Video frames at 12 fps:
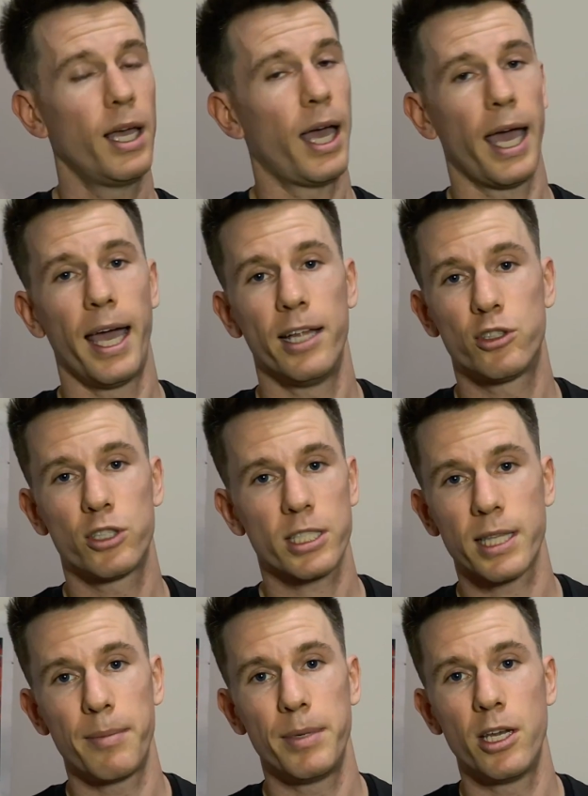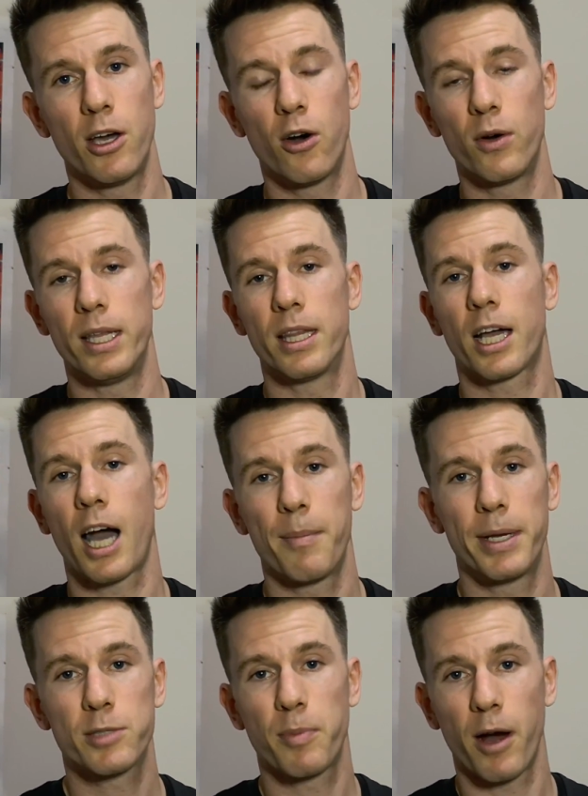and just let me know in the
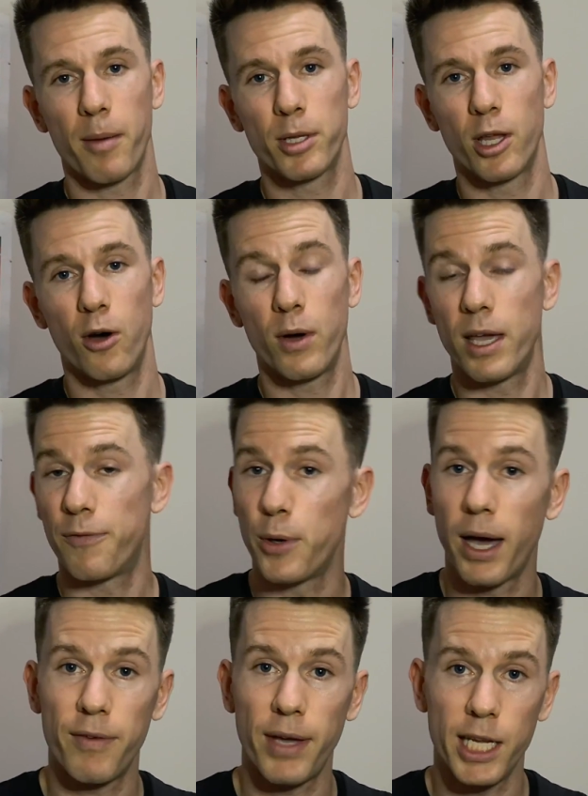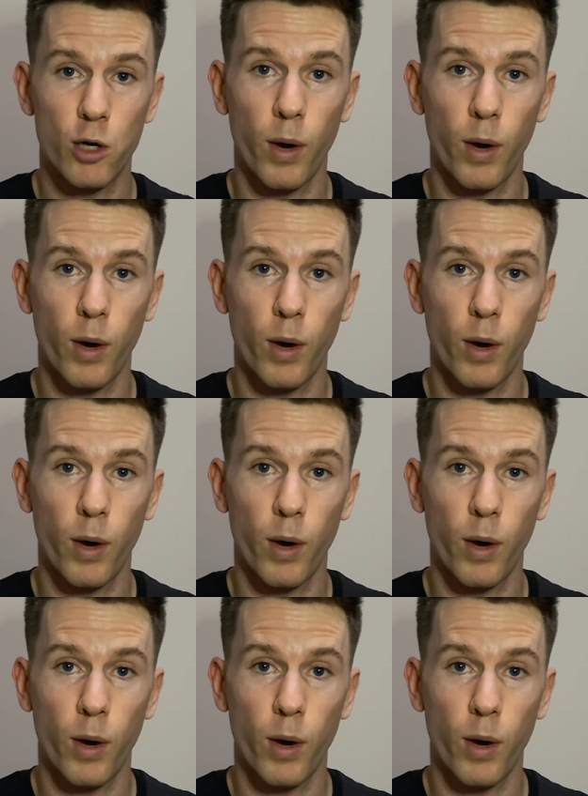comments bar below if you have any